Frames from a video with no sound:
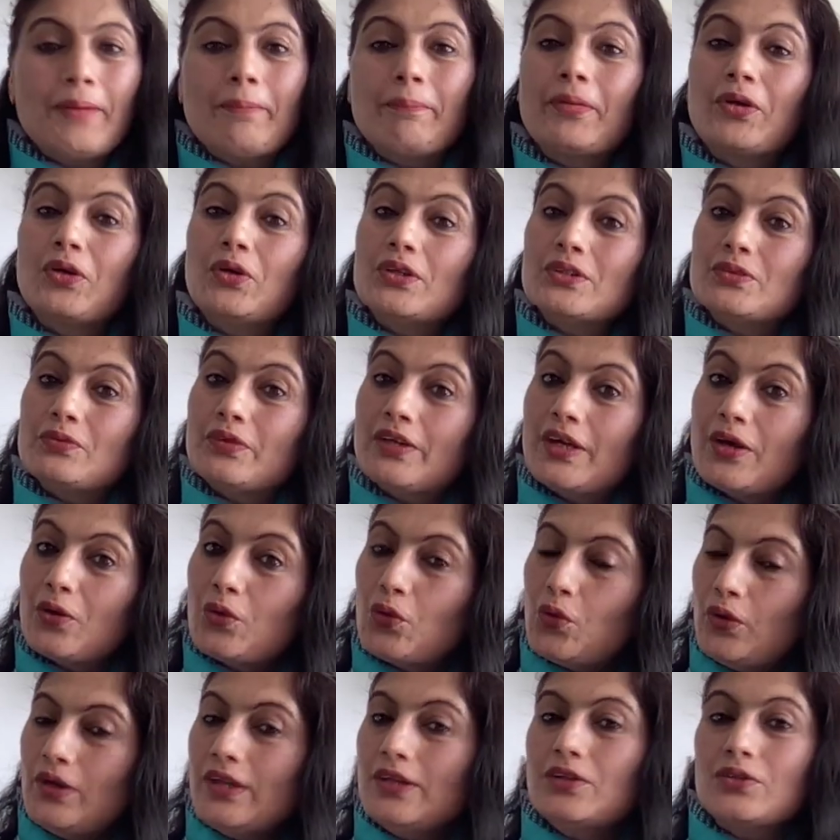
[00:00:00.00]
because we are
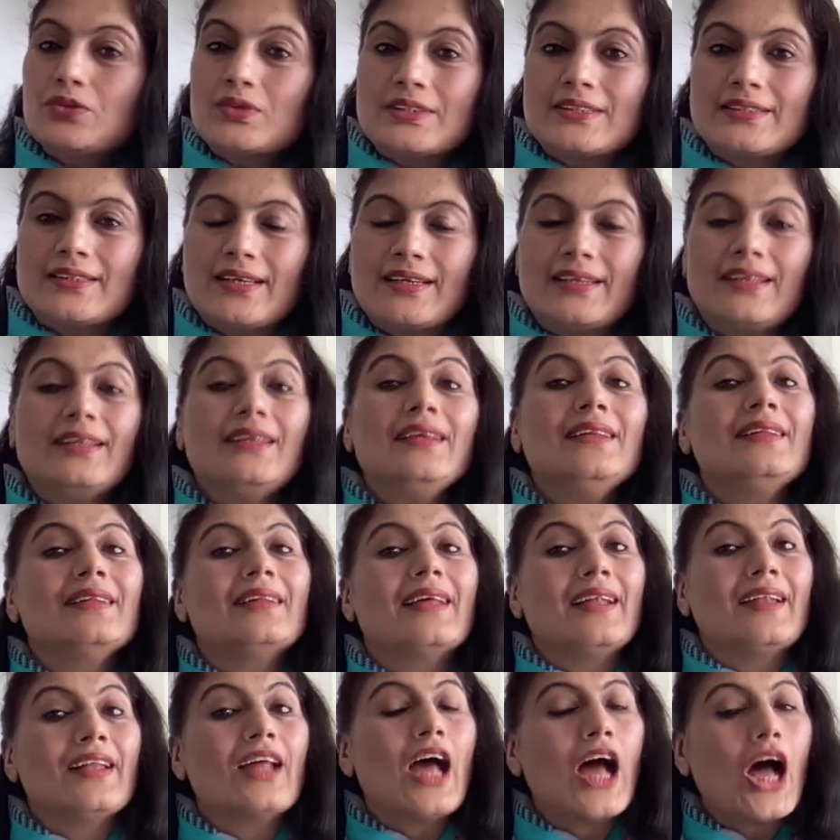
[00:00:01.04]
going to study
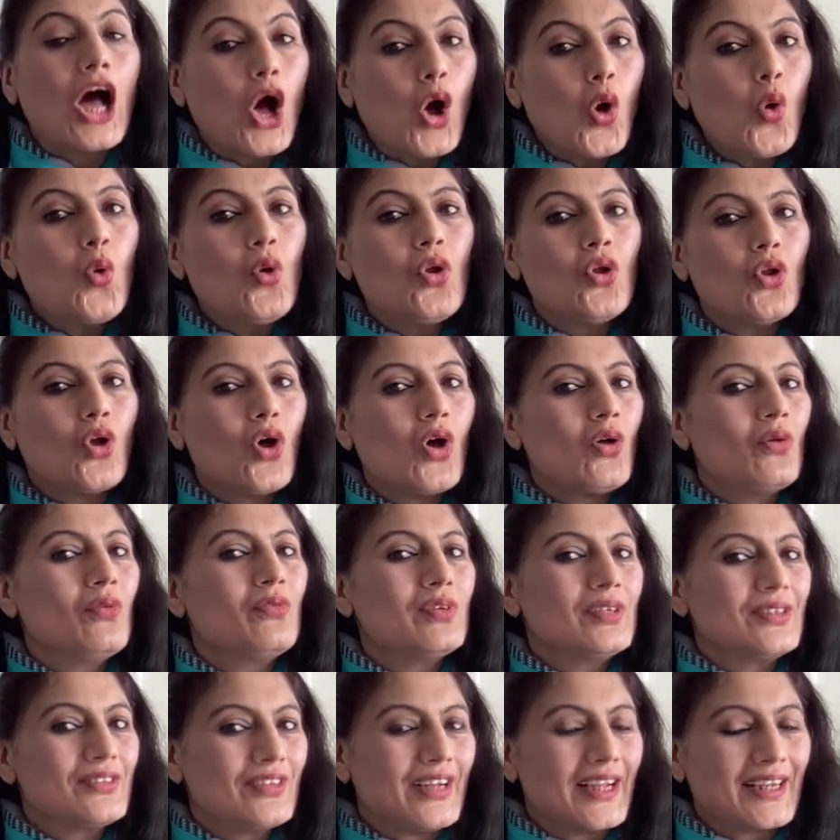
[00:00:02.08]
that how Law of
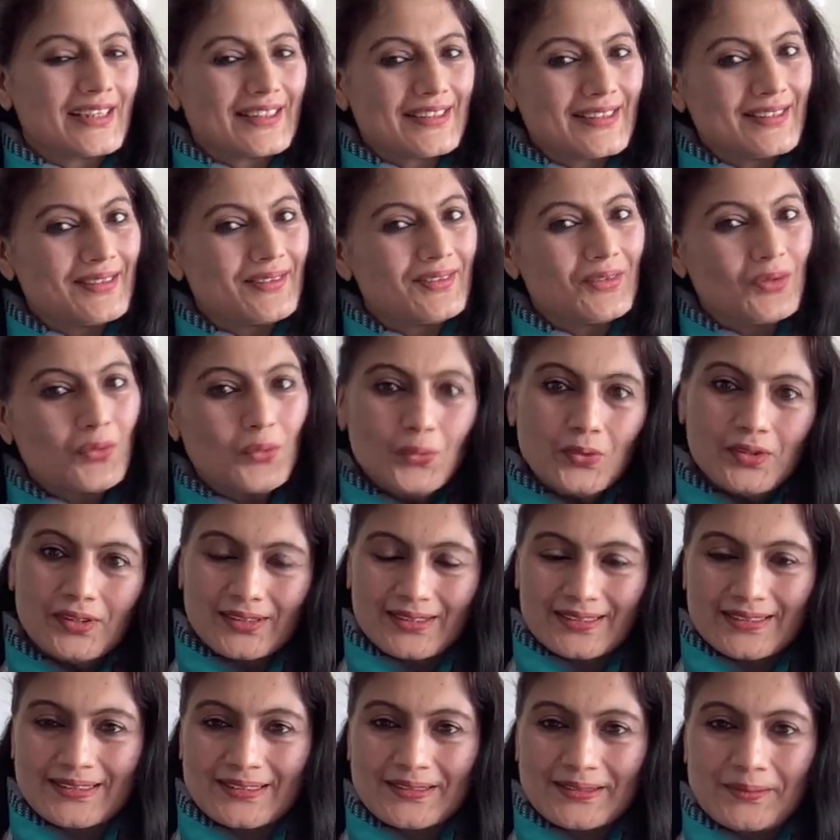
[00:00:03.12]
Attraction
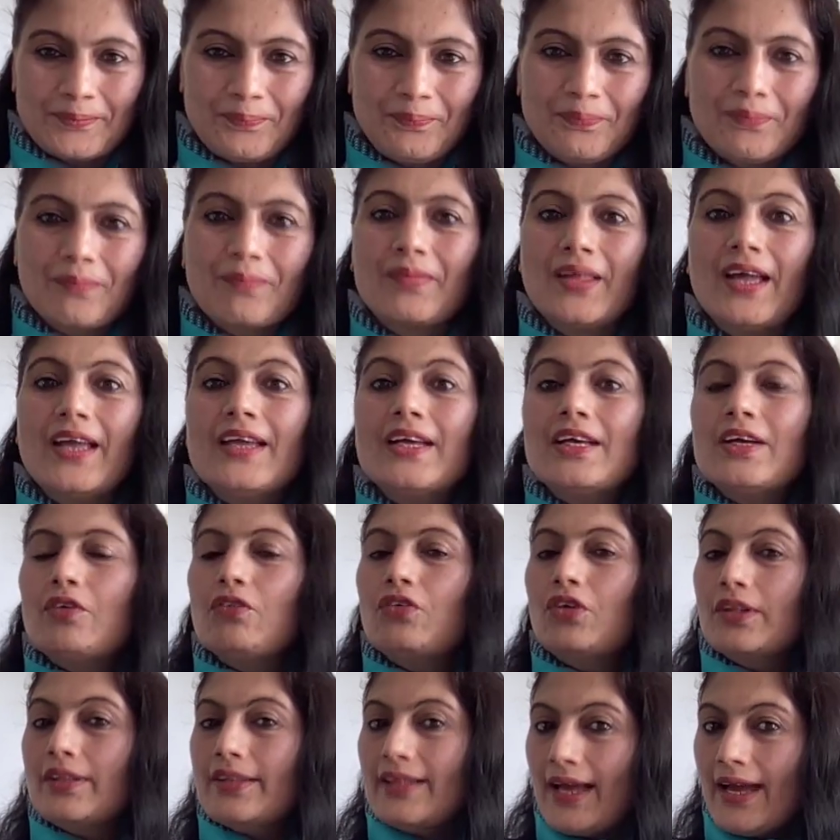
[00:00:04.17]
works.
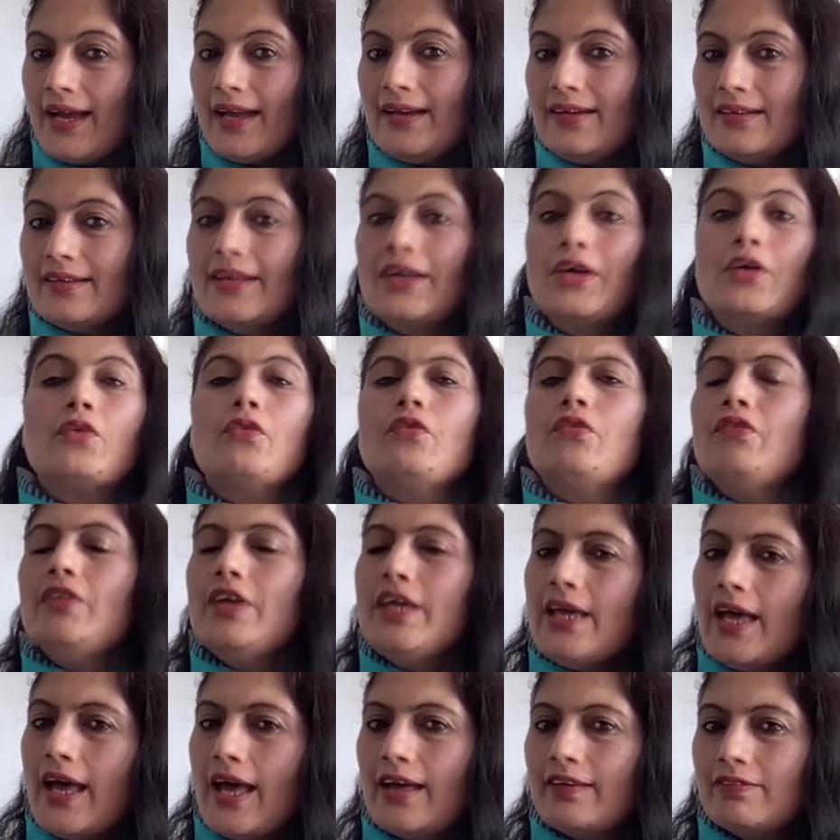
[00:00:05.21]
For that,
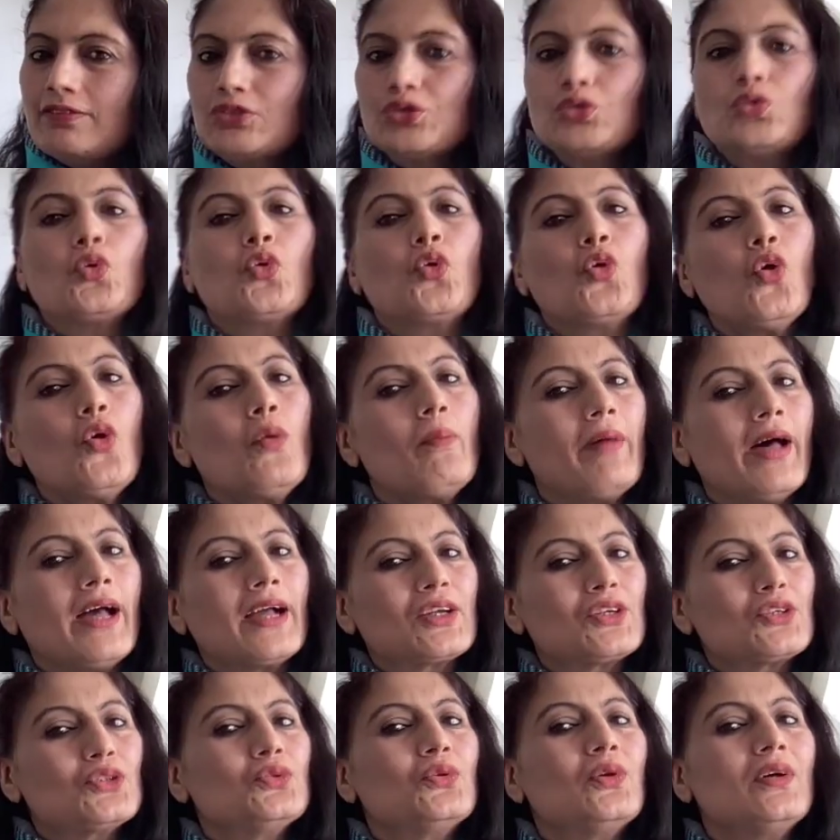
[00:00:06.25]
we have to go
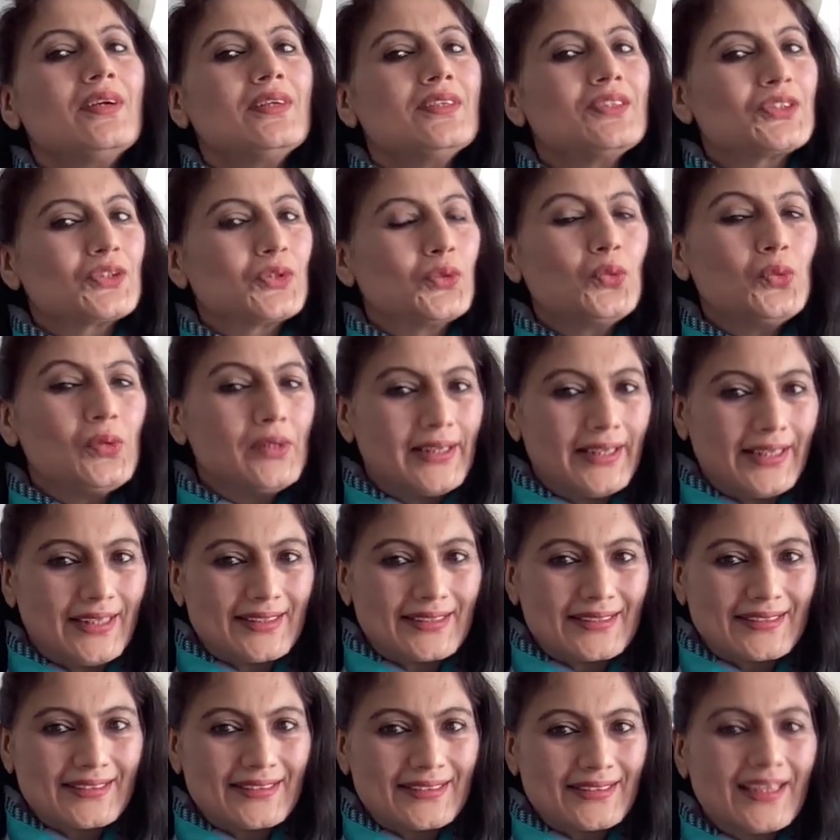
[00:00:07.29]
back to our school
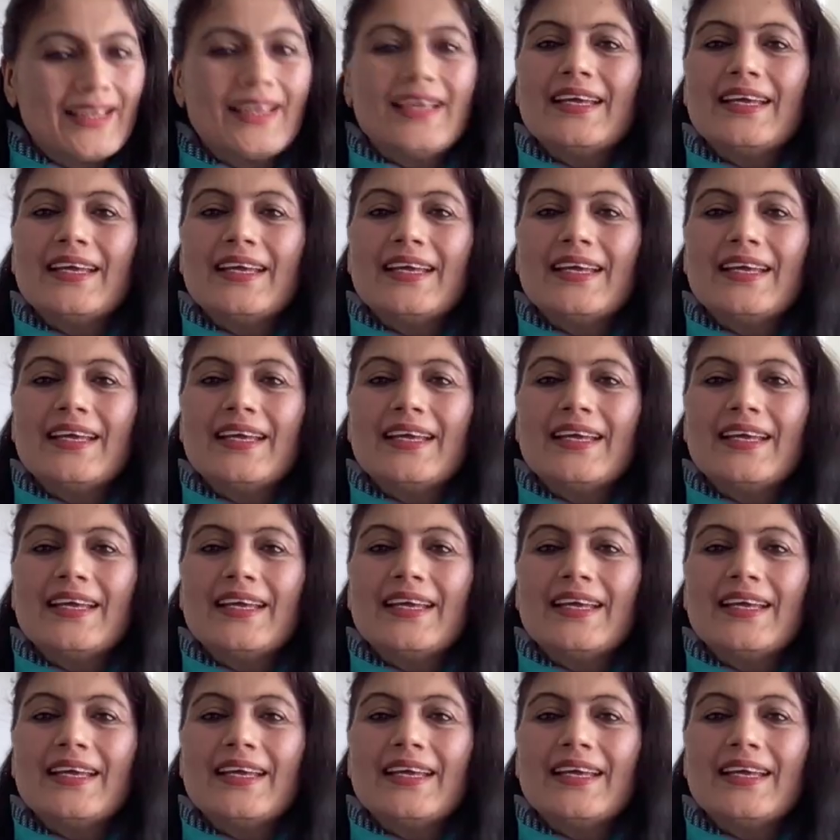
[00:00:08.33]
days.